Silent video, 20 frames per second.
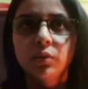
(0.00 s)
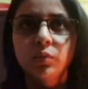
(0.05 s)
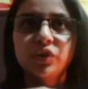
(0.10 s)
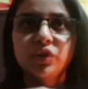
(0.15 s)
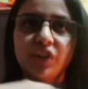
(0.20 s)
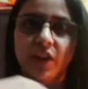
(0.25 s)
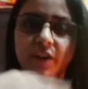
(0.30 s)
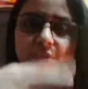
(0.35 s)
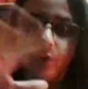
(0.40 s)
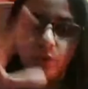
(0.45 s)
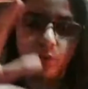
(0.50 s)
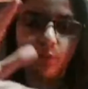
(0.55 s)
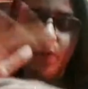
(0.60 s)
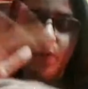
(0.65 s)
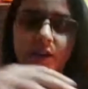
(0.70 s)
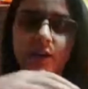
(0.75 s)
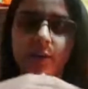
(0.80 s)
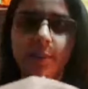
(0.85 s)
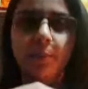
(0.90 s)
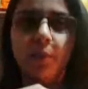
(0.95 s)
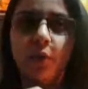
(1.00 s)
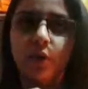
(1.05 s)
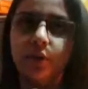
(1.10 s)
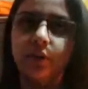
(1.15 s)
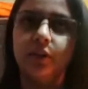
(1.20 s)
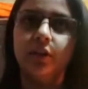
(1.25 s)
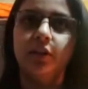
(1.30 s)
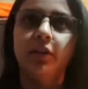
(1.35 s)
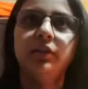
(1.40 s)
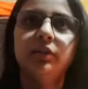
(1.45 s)
which I found very
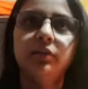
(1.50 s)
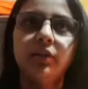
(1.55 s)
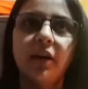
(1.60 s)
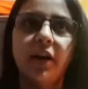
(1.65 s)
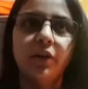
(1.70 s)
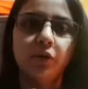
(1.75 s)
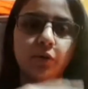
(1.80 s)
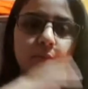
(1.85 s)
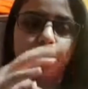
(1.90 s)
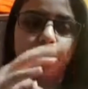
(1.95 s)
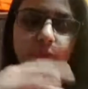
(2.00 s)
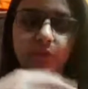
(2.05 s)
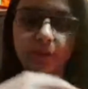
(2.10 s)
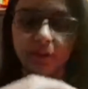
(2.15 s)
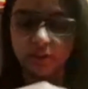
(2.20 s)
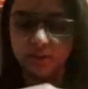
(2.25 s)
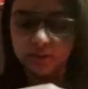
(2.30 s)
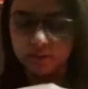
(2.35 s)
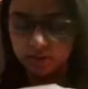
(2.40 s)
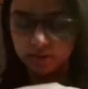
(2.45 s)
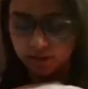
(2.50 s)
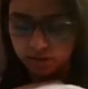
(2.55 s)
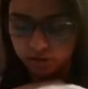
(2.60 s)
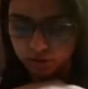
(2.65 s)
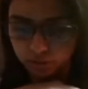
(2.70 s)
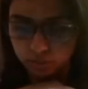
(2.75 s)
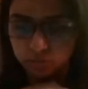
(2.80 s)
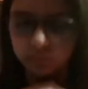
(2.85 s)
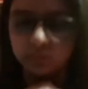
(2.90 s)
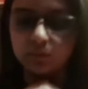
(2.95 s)
important. I hope you'll
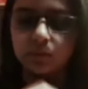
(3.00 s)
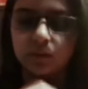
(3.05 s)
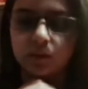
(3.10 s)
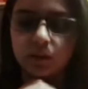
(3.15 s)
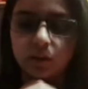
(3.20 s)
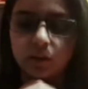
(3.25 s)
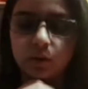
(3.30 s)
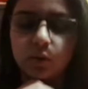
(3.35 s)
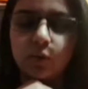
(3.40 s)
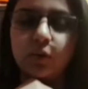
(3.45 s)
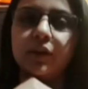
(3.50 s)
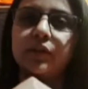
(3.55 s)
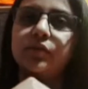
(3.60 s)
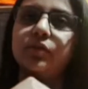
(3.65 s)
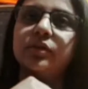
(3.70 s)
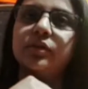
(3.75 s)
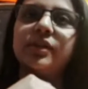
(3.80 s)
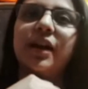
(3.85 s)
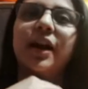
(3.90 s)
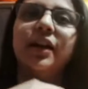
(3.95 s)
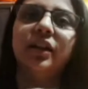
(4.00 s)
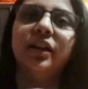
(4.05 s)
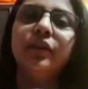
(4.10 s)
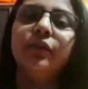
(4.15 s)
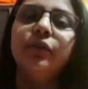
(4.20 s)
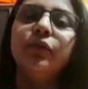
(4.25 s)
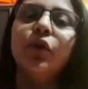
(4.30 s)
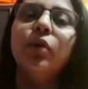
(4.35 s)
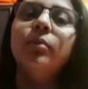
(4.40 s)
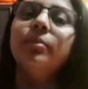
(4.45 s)
understand too. Okay, so
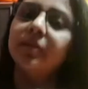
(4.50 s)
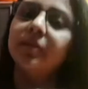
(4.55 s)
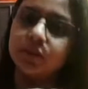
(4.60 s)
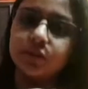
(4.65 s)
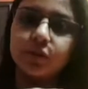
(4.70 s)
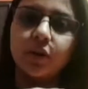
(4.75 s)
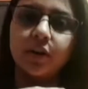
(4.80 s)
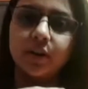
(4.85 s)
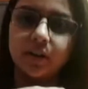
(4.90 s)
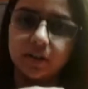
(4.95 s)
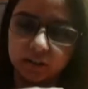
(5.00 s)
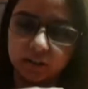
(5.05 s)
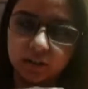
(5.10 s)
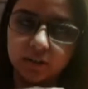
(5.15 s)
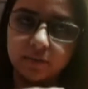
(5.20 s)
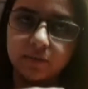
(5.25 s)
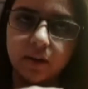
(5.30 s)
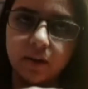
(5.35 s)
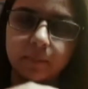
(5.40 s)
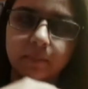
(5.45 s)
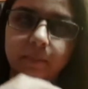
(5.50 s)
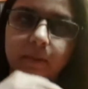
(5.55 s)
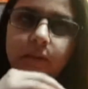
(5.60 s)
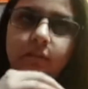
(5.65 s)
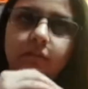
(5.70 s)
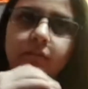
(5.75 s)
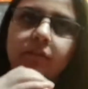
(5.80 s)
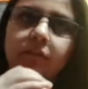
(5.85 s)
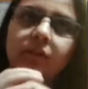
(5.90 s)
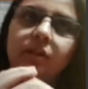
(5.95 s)
starting from historical
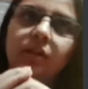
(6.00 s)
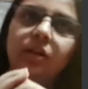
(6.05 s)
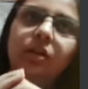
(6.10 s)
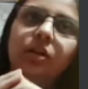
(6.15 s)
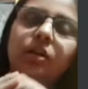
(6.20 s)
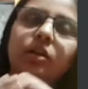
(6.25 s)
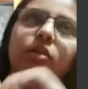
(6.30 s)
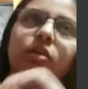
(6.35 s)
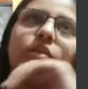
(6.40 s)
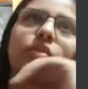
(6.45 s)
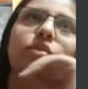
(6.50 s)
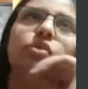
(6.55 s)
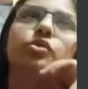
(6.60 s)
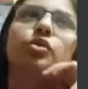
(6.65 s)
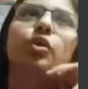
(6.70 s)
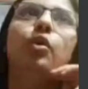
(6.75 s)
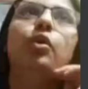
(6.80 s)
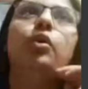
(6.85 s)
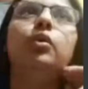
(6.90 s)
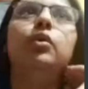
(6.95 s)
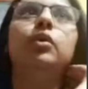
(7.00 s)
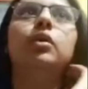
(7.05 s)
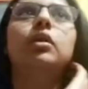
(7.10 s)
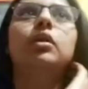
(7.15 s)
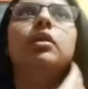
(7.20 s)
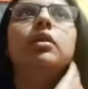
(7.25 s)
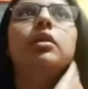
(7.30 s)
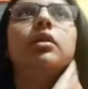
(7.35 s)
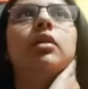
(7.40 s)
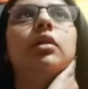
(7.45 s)
development. So
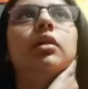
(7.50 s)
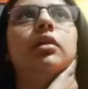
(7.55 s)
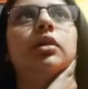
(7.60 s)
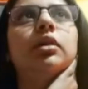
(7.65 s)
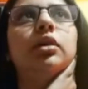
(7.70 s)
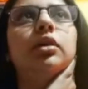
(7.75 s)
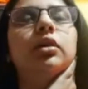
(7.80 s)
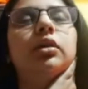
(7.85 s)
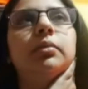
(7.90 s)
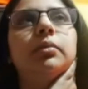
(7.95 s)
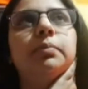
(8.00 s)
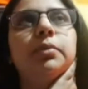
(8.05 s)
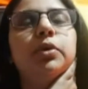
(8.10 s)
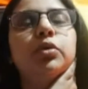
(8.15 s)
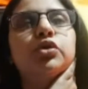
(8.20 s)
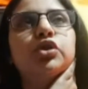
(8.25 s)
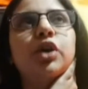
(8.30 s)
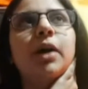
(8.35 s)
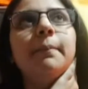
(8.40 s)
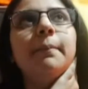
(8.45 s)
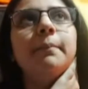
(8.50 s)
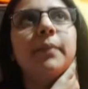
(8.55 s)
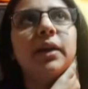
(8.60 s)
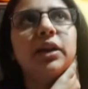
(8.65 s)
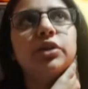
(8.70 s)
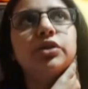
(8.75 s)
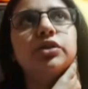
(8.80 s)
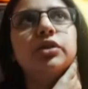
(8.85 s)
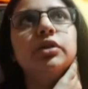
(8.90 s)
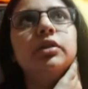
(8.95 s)
Buchan
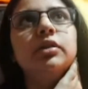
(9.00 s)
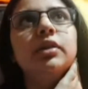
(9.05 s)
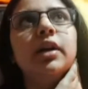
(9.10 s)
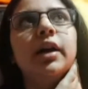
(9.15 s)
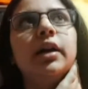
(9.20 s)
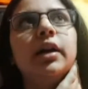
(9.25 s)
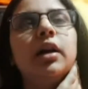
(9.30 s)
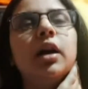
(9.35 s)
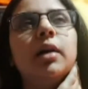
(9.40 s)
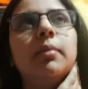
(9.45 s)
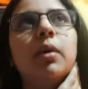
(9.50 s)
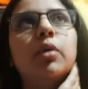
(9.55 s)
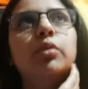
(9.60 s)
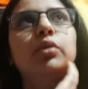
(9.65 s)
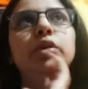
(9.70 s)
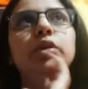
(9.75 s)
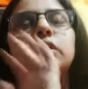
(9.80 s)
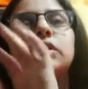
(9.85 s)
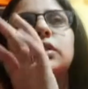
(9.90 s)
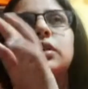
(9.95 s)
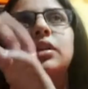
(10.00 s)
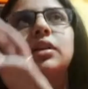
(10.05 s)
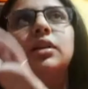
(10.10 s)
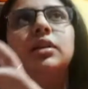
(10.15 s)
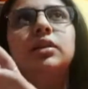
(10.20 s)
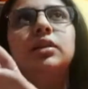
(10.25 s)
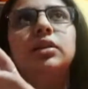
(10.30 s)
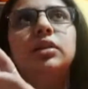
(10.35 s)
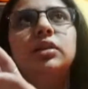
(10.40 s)
mentioned that about